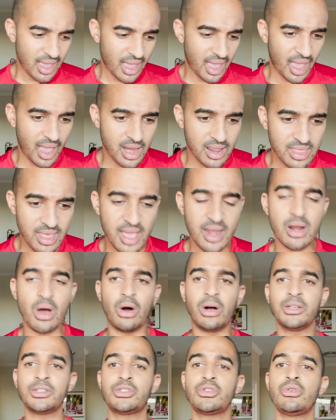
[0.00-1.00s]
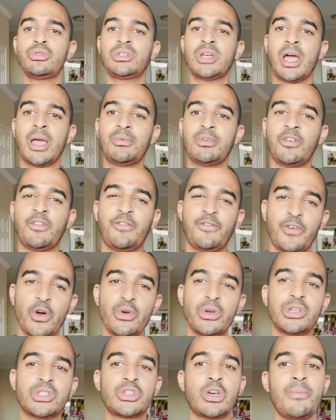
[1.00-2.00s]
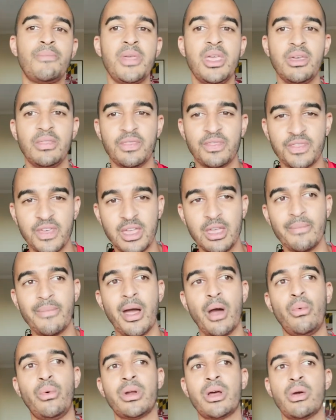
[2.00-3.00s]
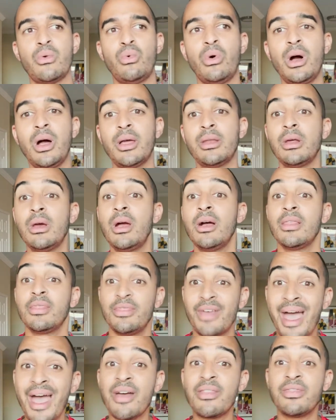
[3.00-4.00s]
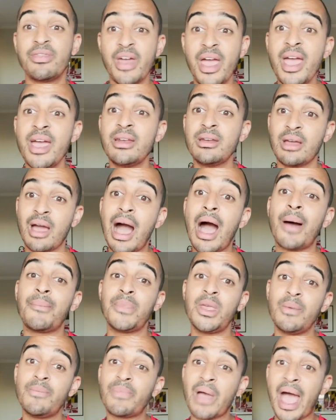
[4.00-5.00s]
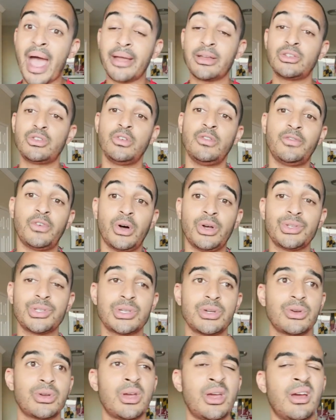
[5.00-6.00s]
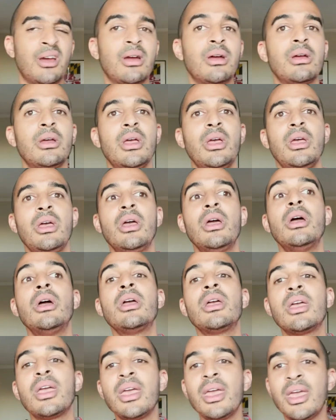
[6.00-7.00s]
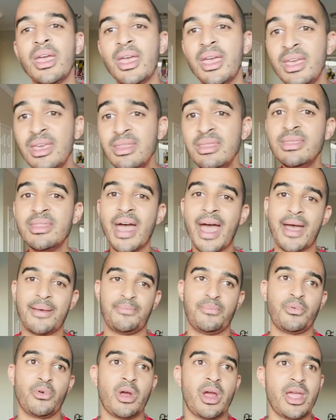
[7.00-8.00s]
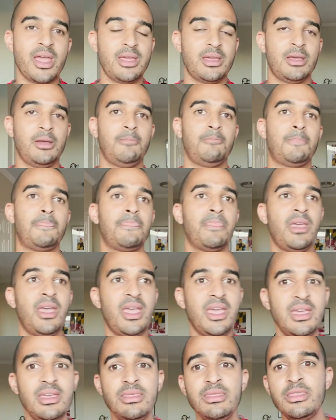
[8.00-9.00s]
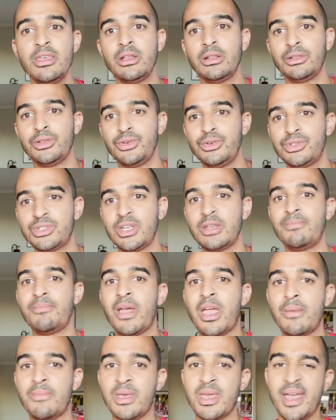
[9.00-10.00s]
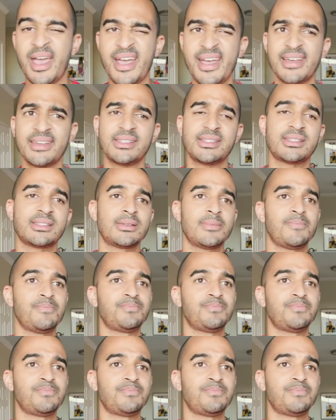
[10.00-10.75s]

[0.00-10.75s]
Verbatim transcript: And then also time to focus on me and think about what I want. That then got me back to foster care. In that break, in the losing baby S